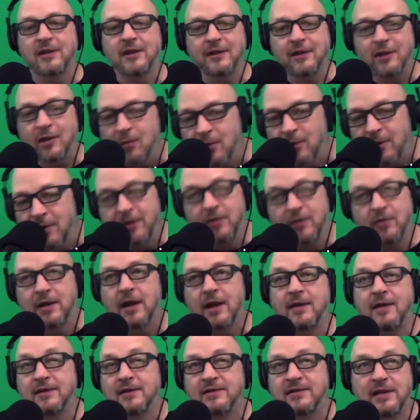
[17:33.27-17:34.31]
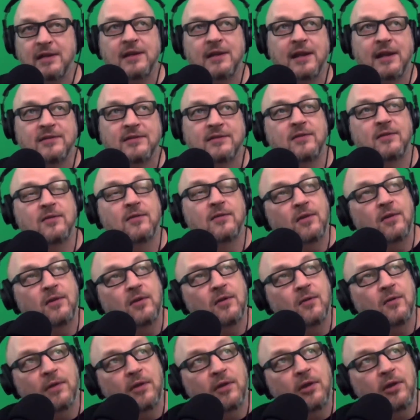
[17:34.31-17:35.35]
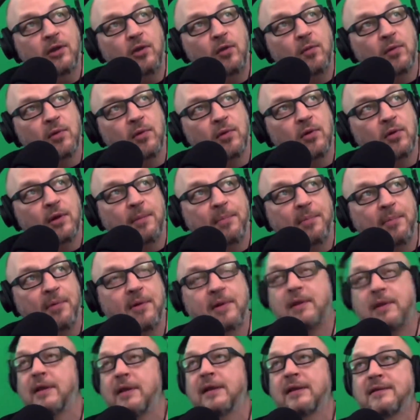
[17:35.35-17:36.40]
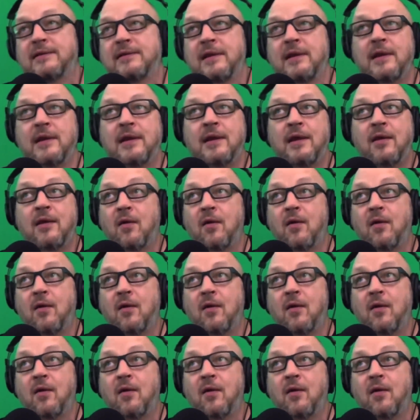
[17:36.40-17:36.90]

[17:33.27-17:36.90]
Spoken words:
Like, you don't want to hear the guy that's sitting next to you in the cubicle at Barclays,